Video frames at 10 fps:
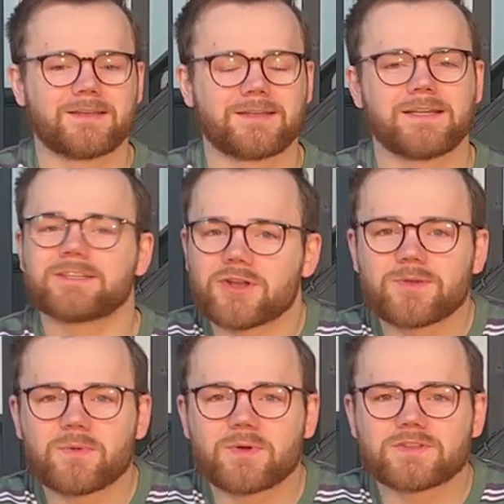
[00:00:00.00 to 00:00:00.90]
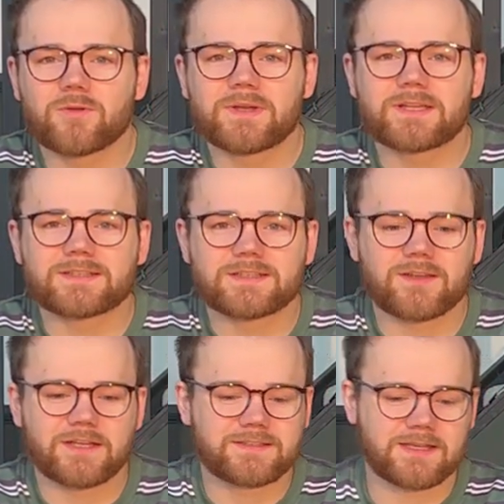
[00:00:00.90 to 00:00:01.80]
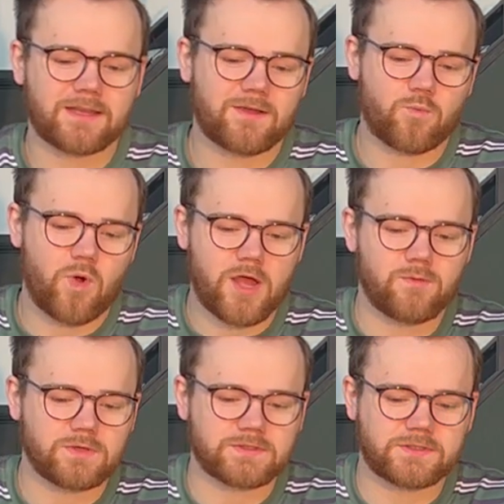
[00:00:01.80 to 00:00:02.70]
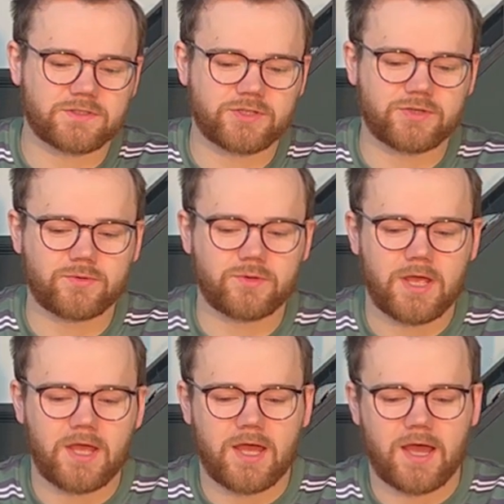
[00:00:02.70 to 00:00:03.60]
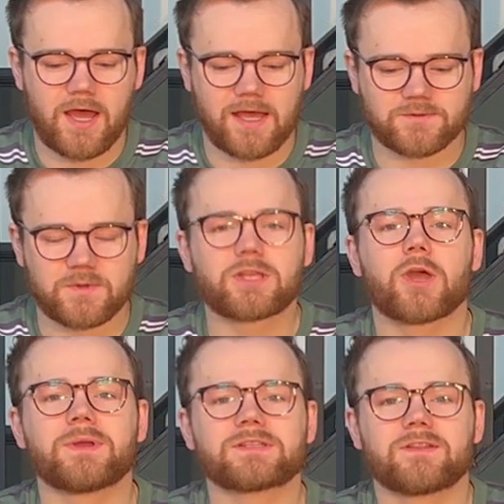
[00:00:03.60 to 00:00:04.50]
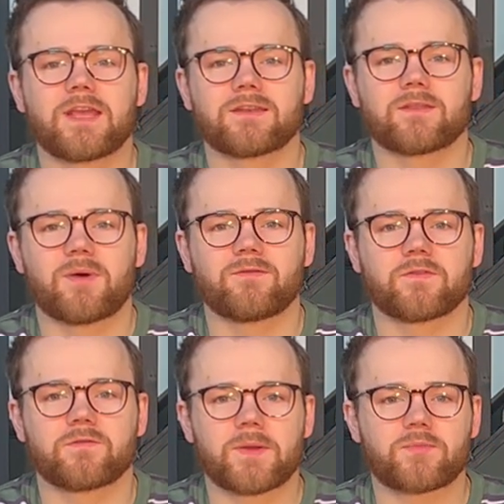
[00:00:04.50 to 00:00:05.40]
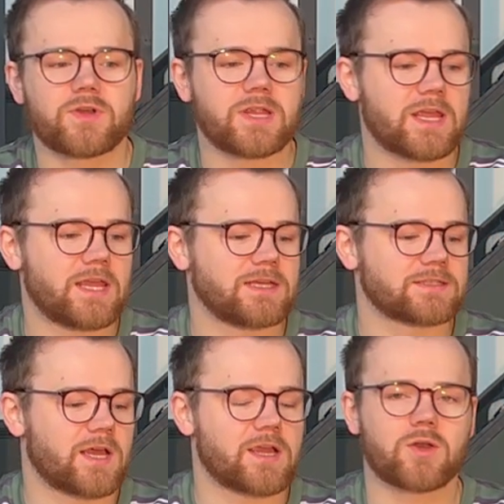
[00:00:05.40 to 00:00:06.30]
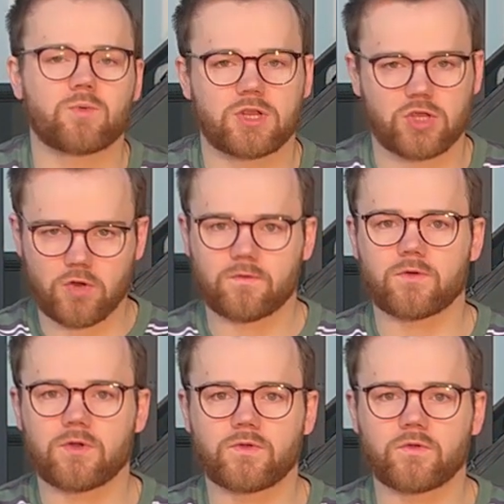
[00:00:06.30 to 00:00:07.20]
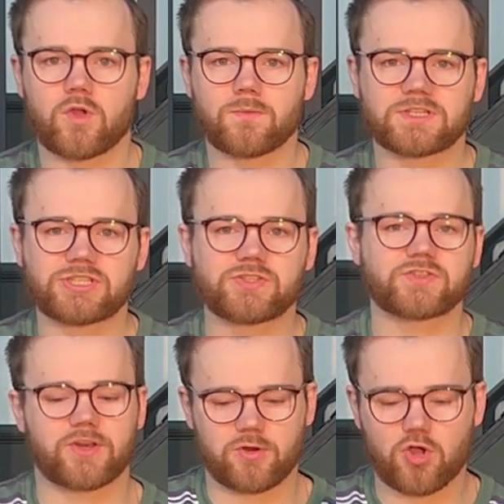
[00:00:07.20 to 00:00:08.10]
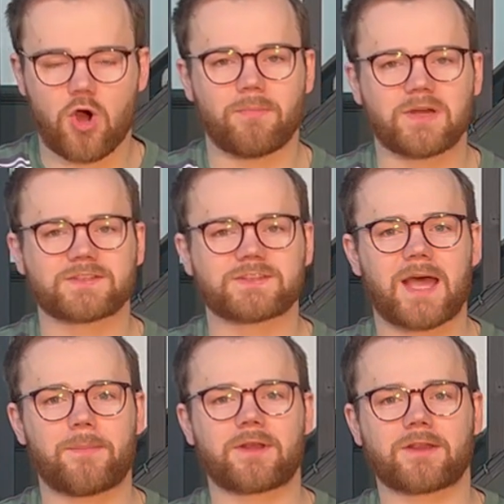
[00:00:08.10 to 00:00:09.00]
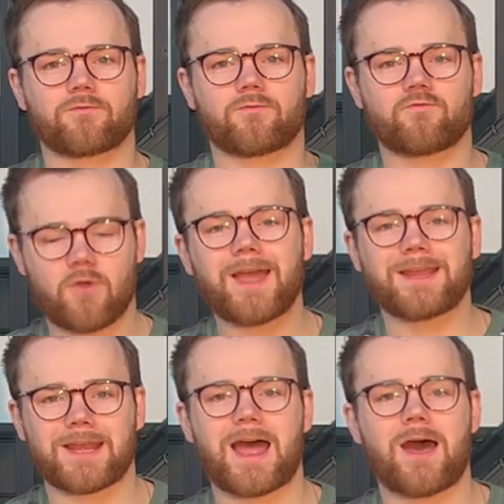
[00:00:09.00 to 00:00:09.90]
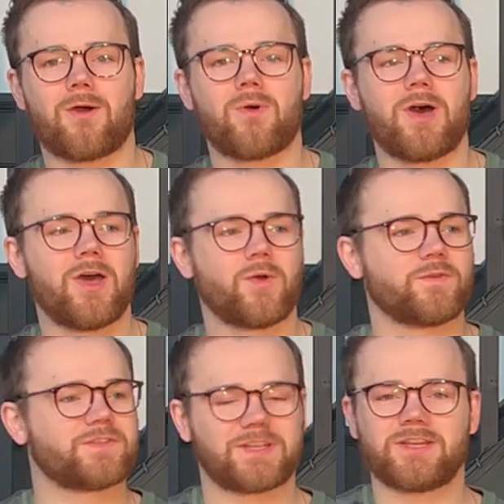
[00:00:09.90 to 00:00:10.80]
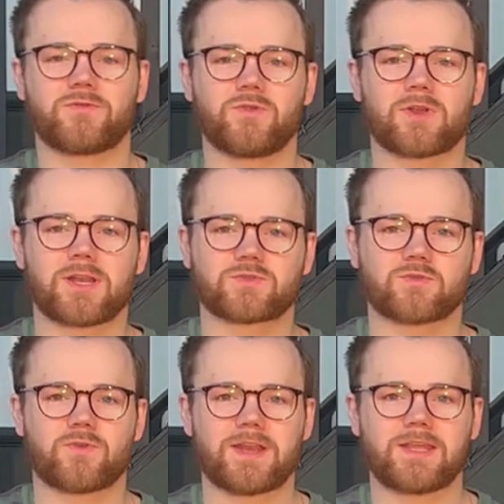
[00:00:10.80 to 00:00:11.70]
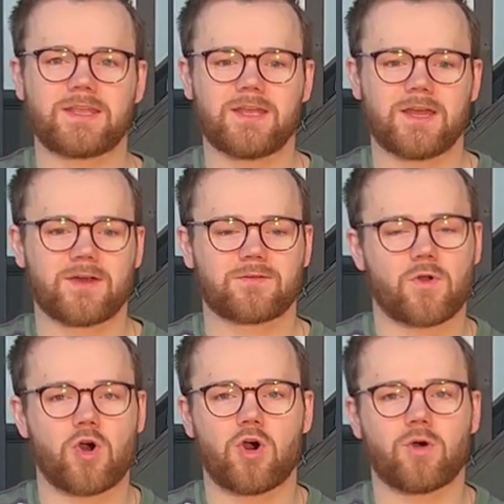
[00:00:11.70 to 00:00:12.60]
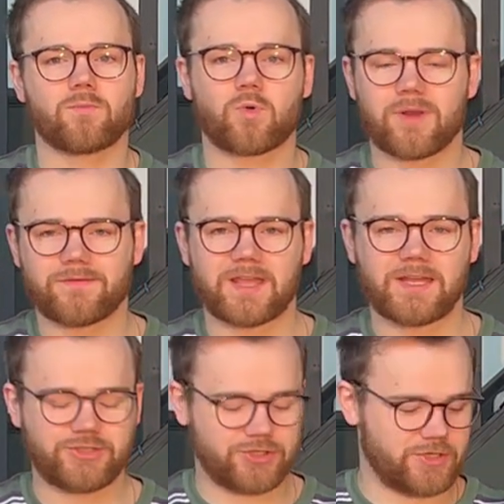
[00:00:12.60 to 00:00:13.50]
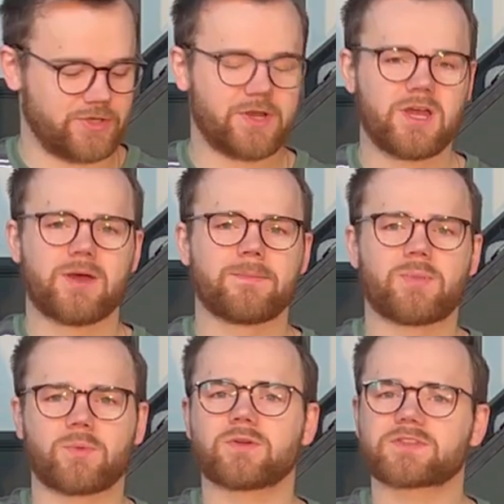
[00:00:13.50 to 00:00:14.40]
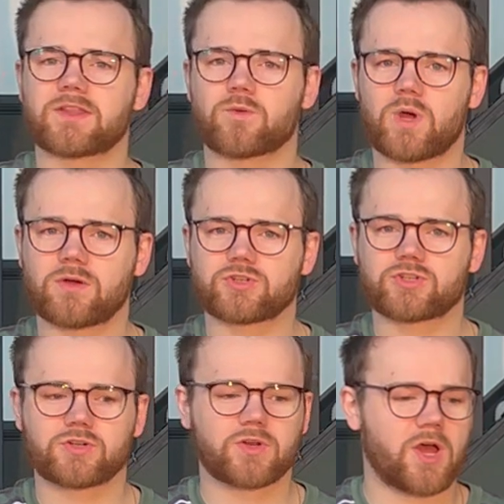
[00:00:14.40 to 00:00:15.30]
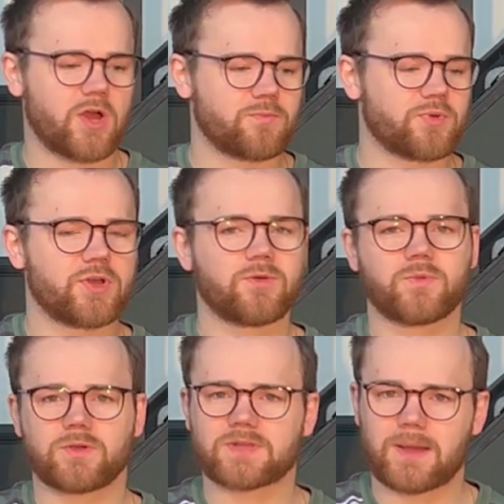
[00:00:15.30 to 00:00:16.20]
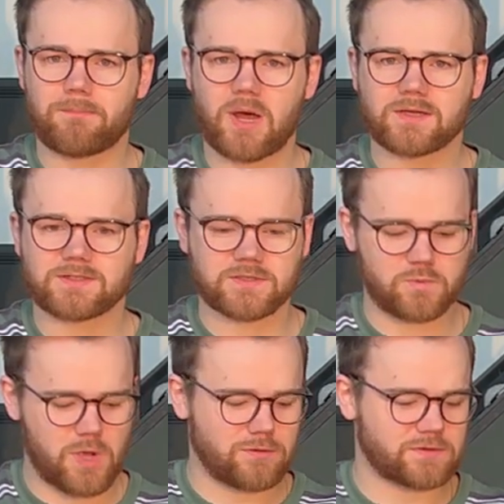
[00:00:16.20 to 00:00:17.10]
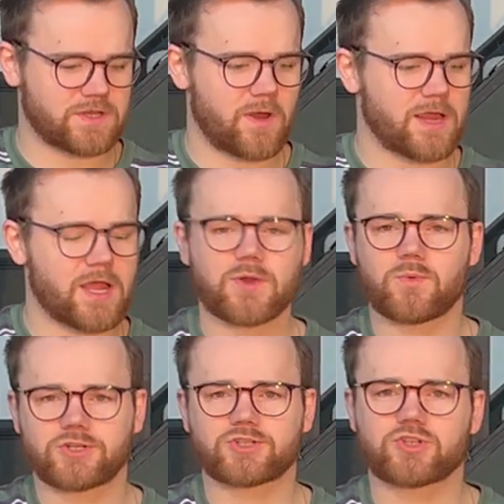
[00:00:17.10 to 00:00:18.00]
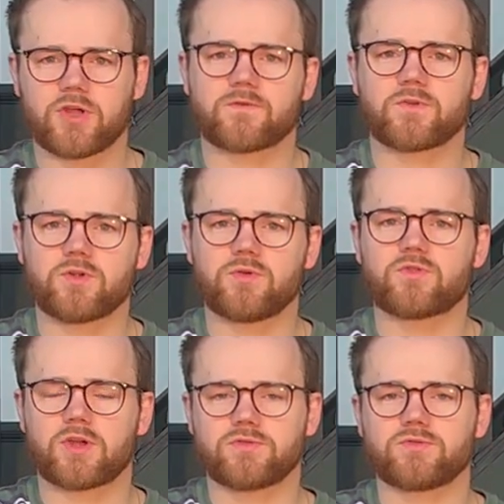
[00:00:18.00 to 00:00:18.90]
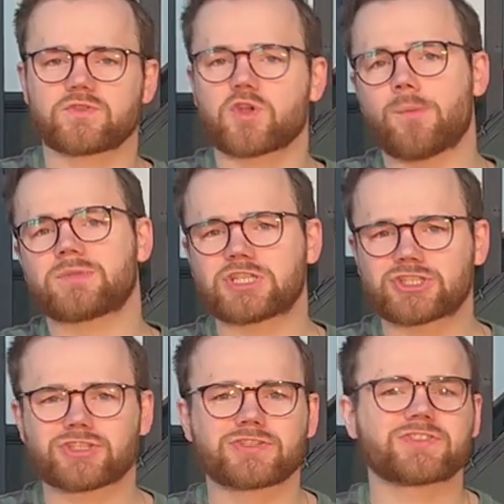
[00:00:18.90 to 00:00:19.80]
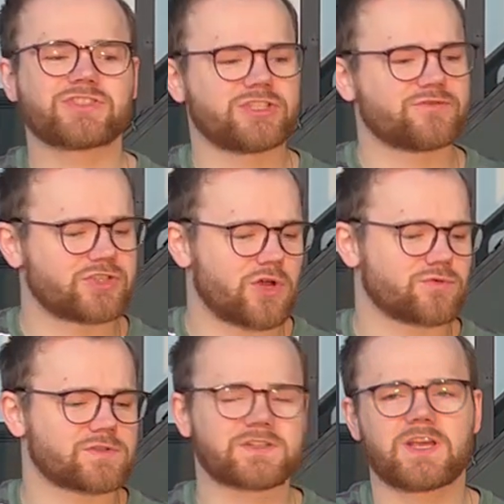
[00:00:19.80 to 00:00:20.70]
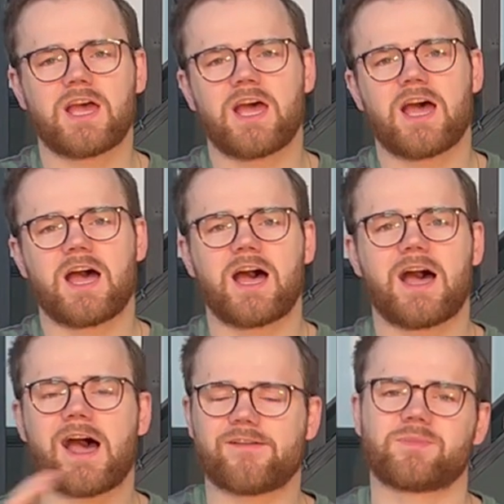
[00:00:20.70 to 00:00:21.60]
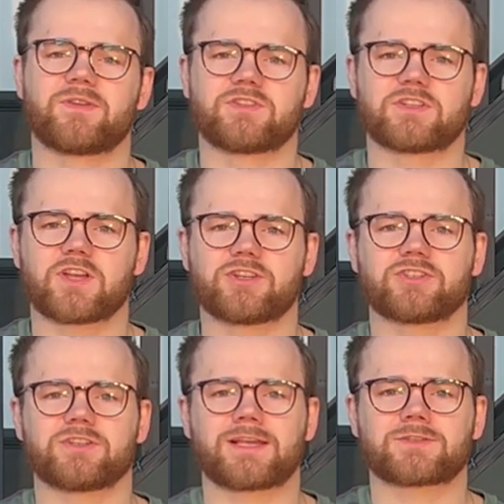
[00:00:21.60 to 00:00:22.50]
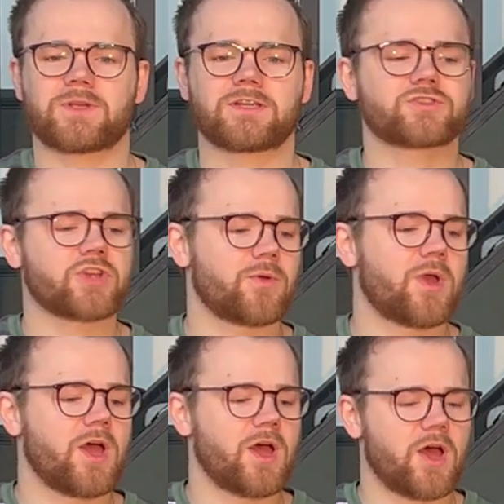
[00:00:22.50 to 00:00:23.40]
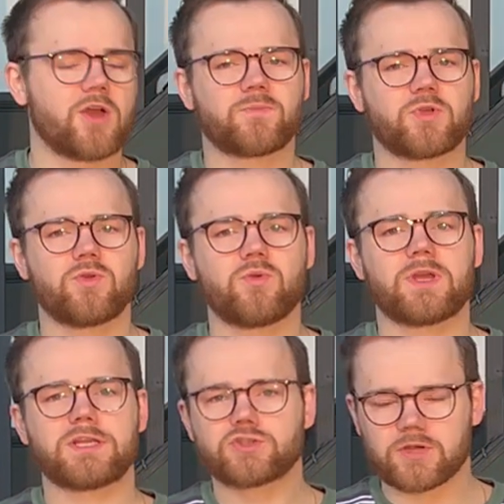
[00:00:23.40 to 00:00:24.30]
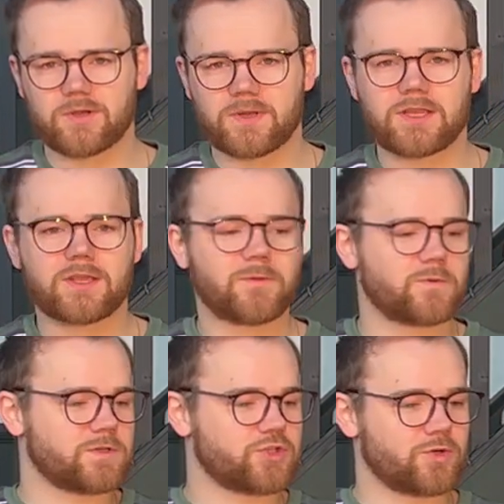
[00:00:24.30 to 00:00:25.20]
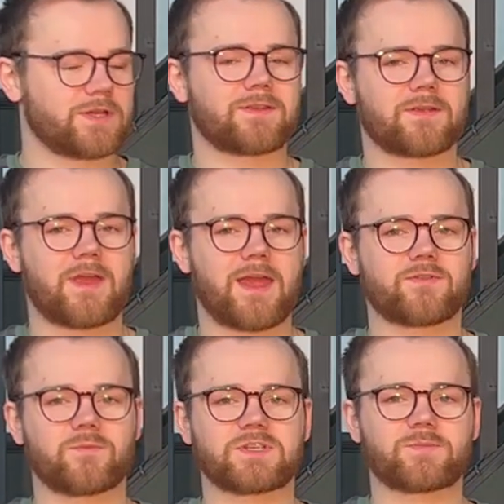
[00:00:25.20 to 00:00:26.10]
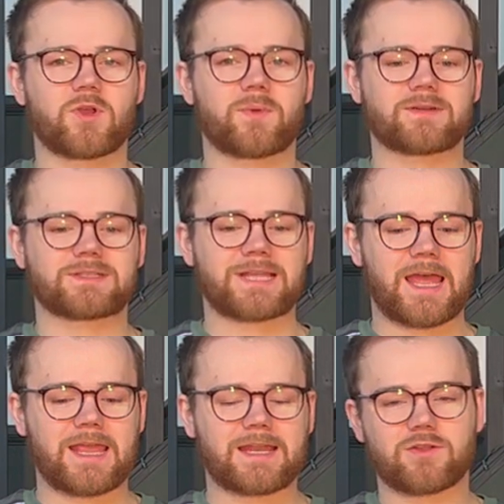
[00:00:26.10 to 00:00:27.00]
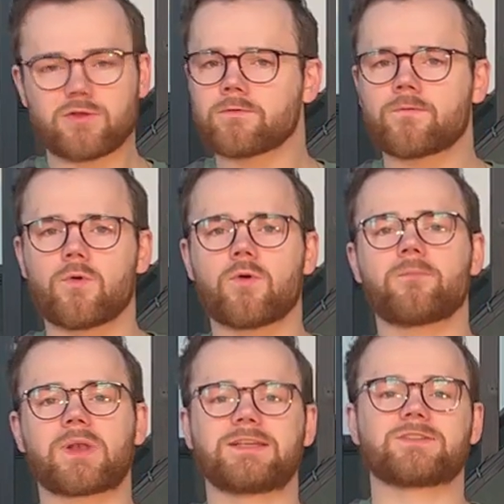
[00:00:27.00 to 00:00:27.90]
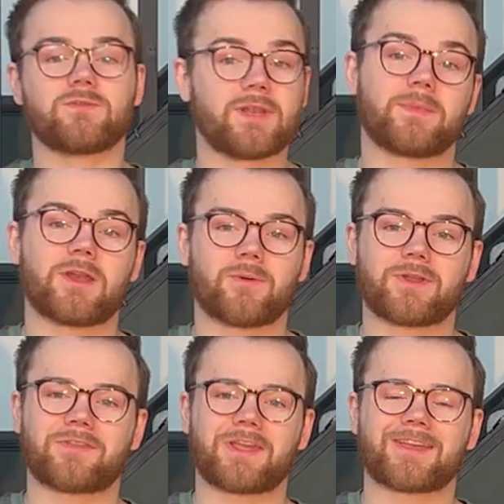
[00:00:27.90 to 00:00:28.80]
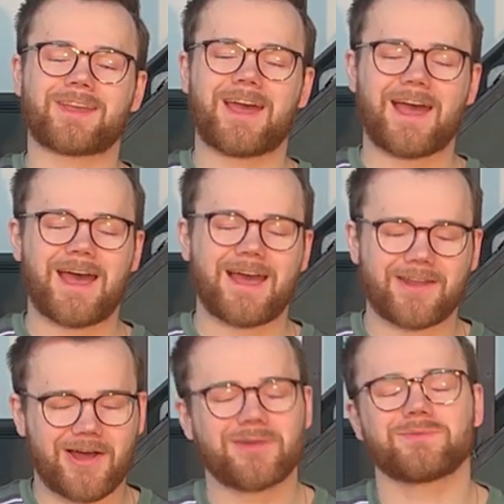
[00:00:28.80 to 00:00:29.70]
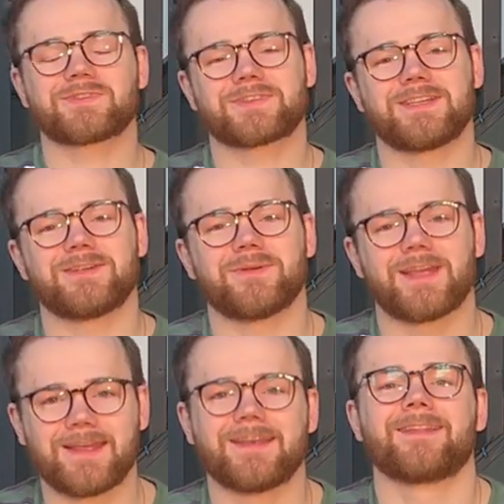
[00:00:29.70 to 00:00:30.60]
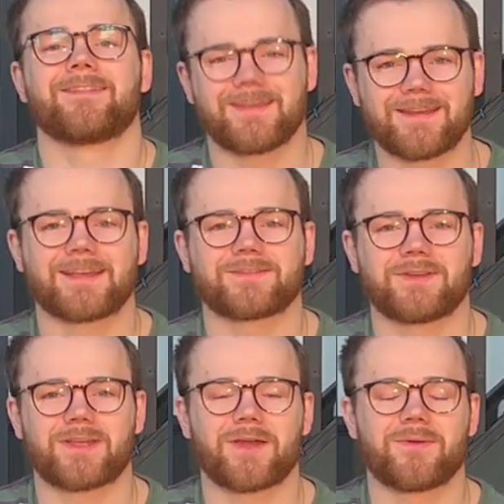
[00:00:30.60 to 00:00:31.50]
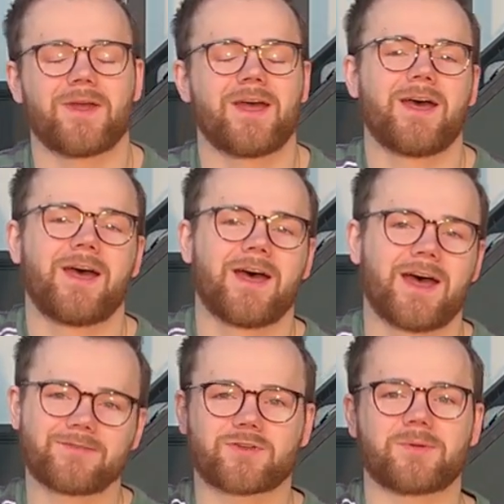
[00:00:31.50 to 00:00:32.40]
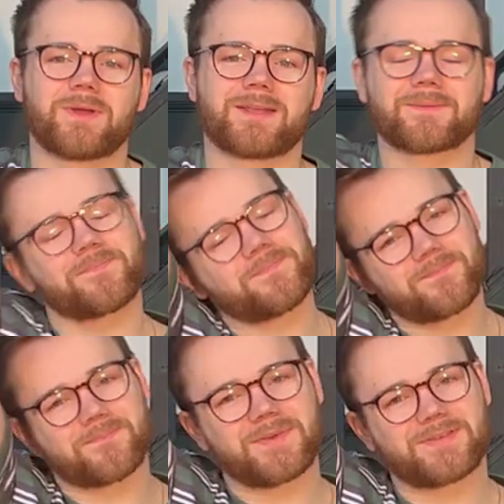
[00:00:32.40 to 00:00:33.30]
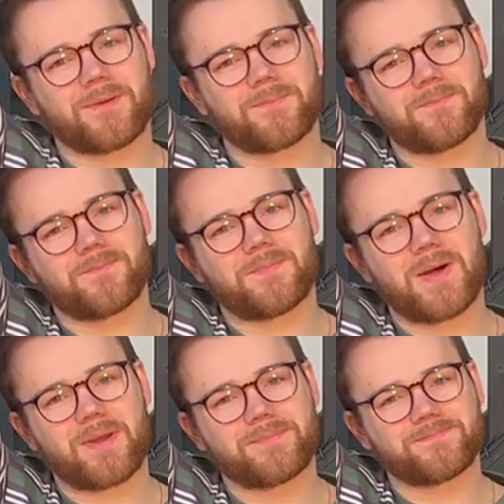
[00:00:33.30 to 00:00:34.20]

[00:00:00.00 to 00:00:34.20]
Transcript: It's only been one topic. It's exciting. What I want to do as we go into the end of the month for February is I kind of want to go through a few of the competitions. I know Cottbus is happening right now. We've seen a few clips already from qualification, but we also had the Welsh Open. We also had Bucks as well. So I kind of want to just go through those competitions, see the results, have a bit of a discussion next week. So hope you enjoy your week. Hope you enjoyed everything we spoke about today and the uniform. Please do let me know what you think, and I will see you in the next video. Have a great week. Peace out. Bye bye.